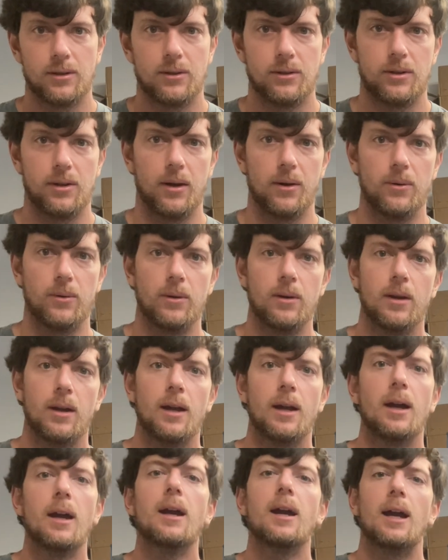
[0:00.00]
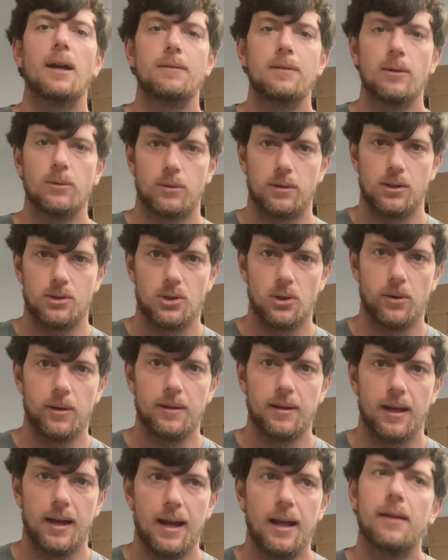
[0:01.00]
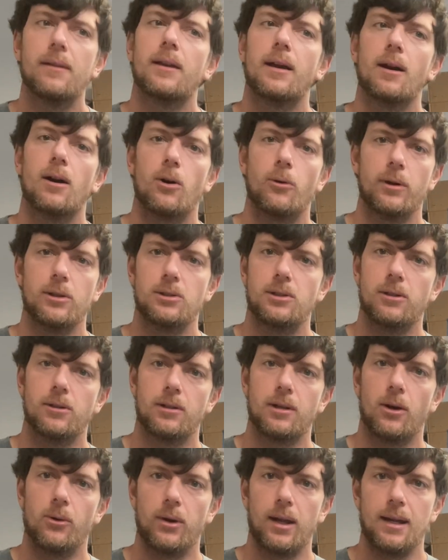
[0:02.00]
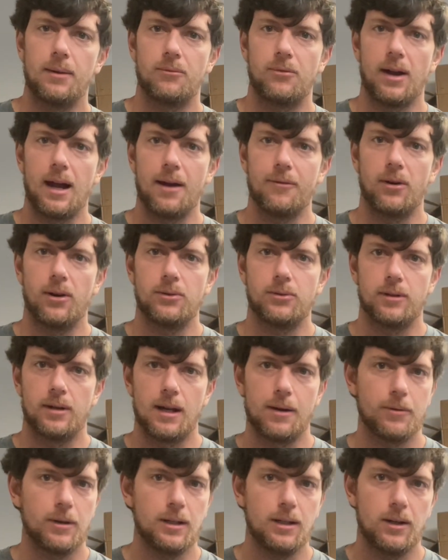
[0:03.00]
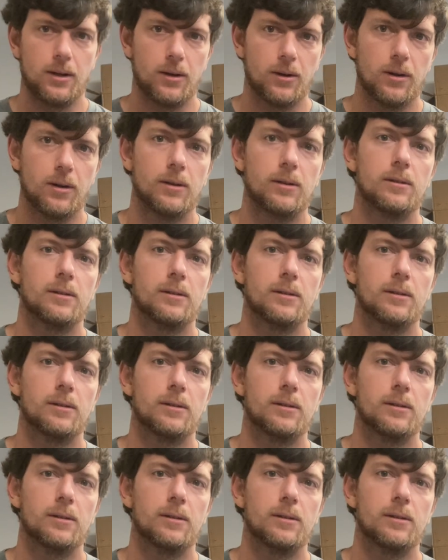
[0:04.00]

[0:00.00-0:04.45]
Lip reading: So if you want to join that, they always do a No Name 500 every year.